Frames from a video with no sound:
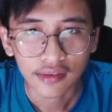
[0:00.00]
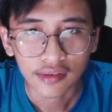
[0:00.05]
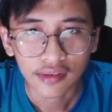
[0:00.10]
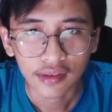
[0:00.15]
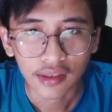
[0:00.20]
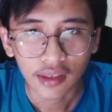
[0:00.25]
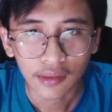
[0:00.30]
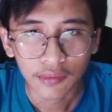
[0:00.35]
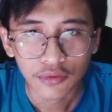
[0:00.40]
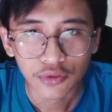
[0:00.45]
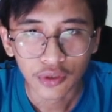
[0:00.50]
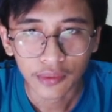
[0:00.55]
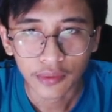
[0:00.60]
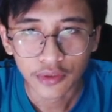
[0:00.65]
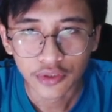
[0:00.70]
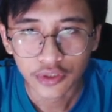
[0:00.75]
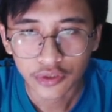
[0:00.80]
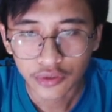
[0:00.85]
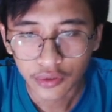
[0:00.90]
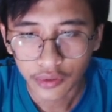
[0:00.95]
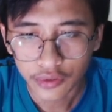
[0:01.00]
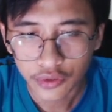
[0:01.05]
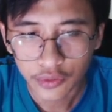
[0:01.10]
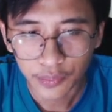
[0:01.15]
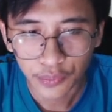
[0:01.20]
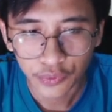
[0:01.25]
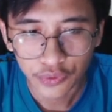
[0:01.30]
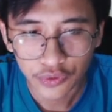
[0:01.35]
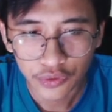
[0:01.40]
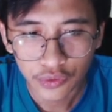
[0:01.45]
Okay, so I'm just going to
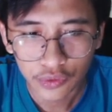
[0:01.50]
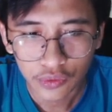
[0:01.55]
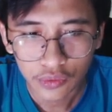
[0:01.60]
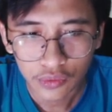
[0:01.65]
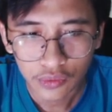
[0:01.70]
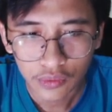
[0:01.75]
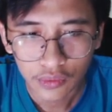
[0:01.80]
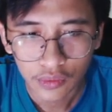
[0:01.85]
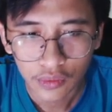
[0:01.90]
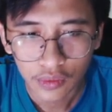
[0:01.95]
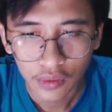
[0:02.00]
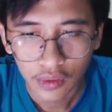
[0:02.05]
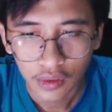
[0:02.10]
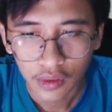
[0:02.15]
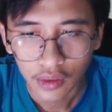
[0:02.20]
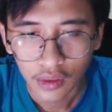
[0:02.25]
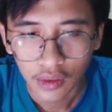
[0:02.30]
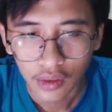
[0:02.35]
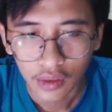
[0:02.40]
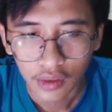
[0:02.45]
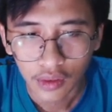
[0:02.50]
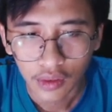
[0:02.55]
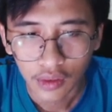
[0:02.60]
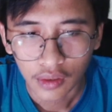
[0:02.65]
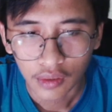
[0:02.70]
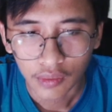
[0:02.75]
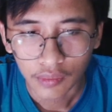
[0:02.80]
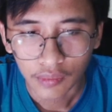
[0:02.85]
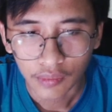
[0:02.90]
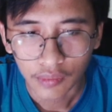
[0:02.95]
put 2.
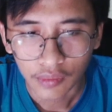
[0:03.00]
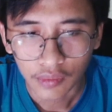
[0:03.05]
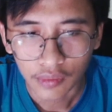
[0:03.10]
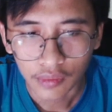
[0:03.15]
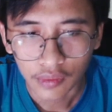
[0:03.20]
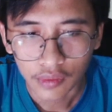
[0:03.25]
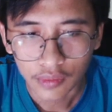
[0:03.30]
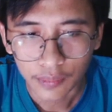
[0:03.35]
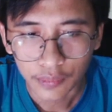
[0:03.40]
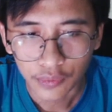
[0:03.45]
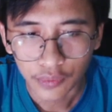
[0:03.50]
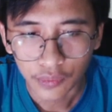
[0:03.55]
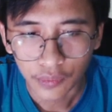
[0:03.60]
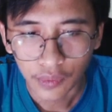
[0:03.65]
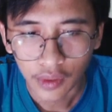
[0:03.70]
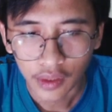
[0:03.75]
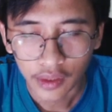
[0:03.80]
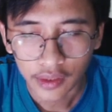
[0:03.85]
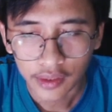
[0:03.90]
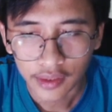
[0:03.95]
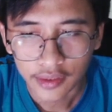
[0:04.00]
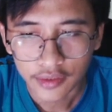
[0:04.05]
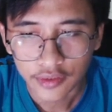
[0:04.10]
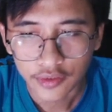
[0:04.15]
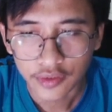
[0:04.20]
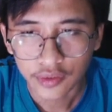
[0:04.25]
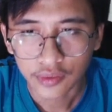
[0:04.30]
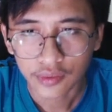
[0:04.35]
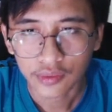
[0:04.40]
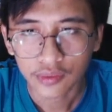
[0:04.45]
I'm going to put 1 and
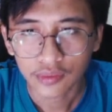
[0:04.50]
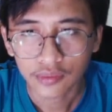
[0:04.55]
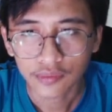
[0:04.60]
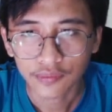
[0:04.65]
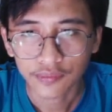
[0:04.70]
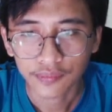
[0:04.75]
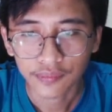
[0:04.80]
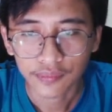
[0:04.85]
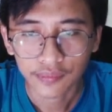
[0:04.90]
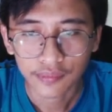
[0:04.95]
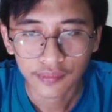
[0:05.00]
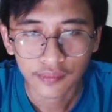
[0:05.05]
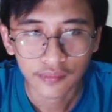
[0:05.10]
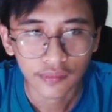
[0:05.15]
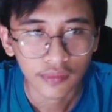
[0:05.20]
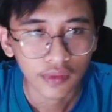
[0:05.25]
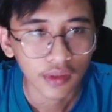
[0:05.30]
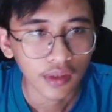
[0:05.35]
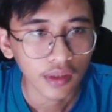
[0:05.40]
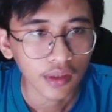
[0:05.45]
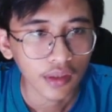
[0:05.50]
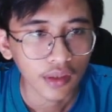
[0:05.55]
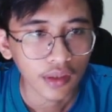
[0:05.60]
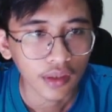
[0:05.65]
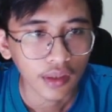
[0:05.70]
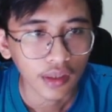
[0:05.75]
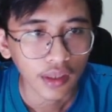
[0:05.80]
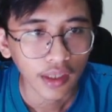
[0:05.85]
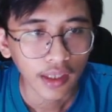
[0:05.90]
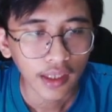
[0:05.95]
2,
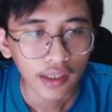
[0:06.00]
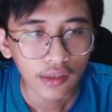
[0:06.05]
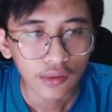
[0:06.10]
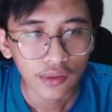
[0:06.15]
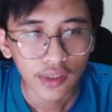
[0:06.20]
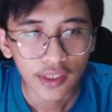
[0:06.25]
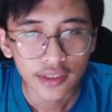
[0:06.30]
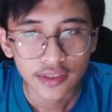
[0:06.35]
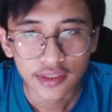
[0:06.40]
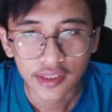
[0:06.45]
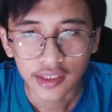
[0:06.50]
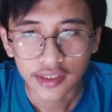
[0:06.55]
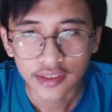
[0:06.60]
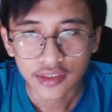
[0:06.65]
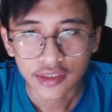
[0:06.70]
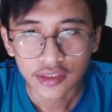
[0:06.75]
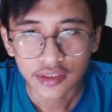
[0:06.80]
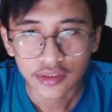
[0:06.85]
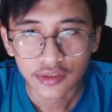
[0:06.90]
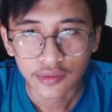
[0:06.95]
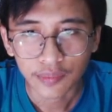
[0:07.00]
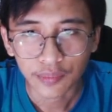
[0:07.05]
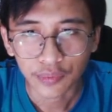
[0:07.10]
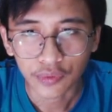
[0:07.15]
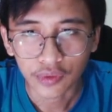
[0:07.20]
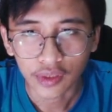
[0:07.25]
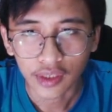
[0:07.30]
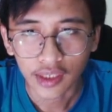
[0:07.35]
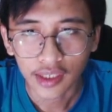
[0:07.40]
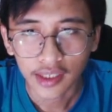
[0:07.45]
and you guys can just
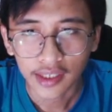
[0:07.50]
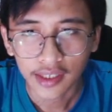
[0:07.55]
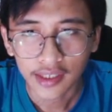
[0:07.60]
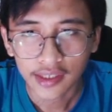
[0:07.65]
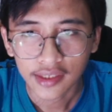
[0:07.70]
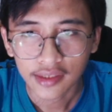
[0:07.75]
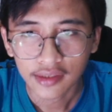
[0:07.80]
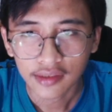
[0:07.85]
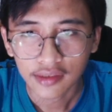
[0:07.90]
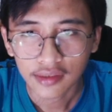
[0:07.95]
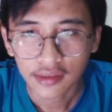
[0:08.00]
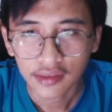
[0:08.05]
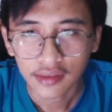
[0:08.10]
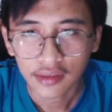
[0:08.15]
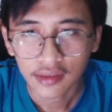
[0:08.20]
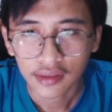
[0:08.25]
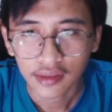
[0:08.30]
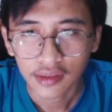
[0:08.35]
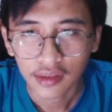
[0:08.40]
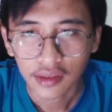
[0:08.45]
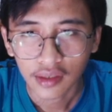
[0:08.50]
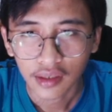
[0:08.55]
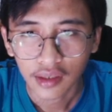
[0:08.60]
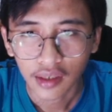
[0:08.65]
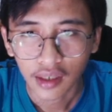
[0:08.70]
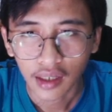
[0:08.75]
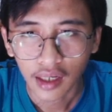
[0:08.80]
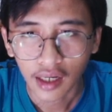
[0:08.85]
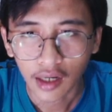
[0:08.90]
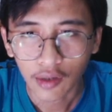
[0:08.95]
put line
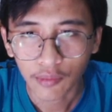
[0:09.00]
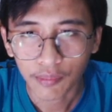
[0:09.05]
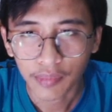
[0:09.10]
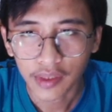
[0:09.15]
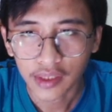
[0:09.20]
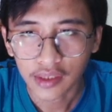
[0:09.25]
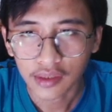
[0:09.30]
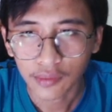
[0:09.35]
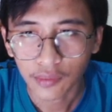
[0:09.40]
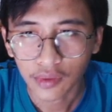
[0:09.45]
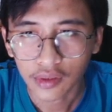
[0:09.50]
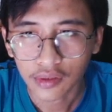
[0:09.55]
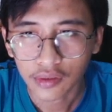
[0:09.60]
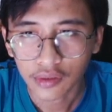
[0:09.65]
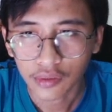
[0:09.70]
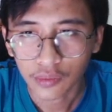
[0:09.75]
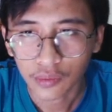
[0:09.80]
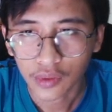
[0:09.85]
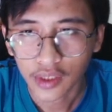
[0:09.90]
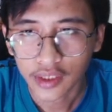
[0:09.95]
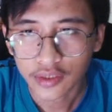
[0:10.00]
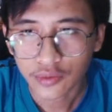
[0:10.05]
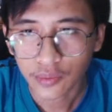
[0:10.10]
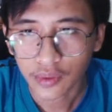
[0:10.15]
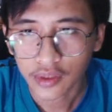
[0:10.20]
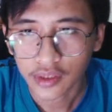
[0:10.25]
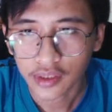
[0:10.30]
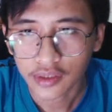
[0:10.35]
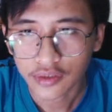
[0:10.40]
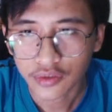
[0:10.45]
how big you guys
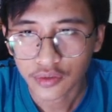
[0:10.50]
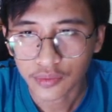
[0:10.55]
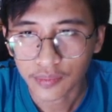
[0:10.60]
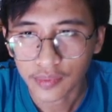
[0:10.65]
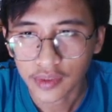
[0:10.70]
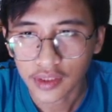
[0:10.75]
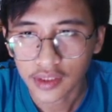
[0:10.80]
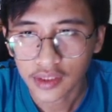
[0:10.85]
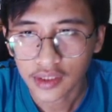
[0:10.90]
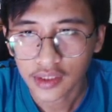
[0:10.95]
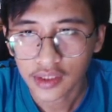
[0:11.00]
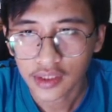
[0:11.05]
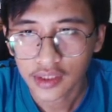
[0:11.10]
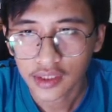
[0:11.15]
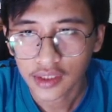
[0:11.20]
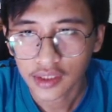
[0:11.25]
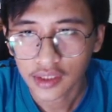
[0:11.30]
want it to be.